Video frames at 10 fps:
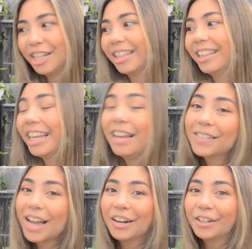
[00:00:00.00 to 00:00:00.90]
The leaves
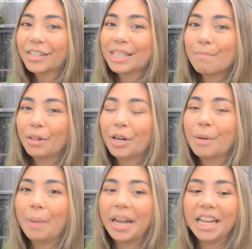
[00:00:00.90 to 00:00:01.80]
kind of look similar,
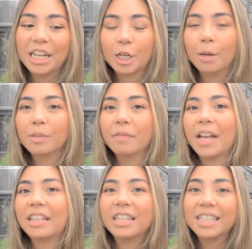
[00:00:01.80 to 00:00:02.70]
but in terms of
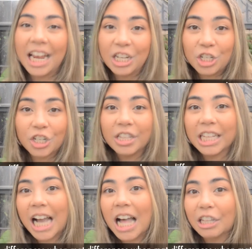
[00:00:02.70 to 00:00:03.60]
like the texture and the
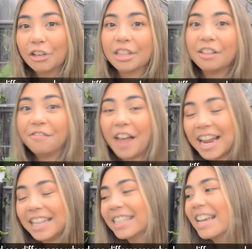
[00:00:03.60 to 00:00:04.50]
color and the
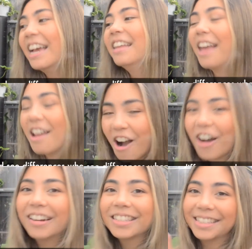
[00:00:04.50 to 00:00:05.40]
veins, they
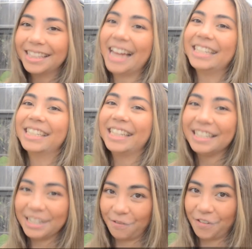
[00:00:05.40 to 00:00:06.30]
are slightly
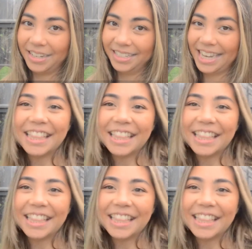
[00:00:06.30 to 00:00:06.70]
different.